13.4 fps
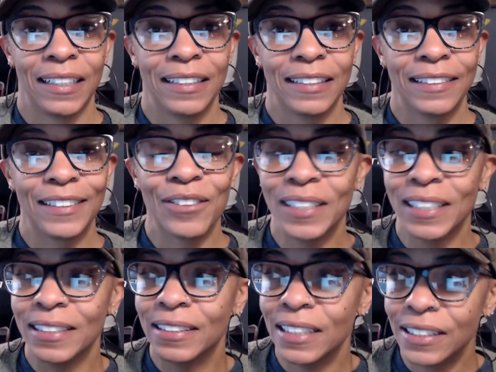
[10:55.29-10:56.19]
So, in
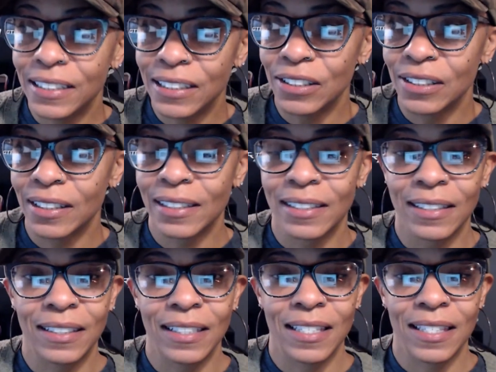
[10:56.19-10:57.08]
addition to the
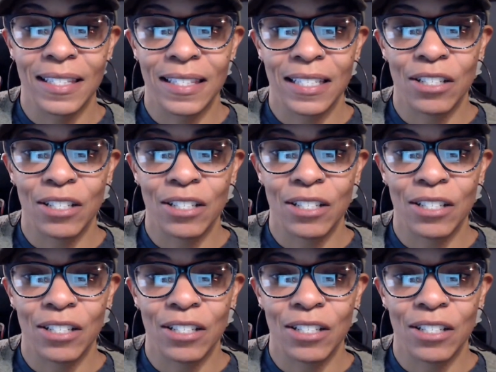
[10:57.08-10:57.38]
consistency,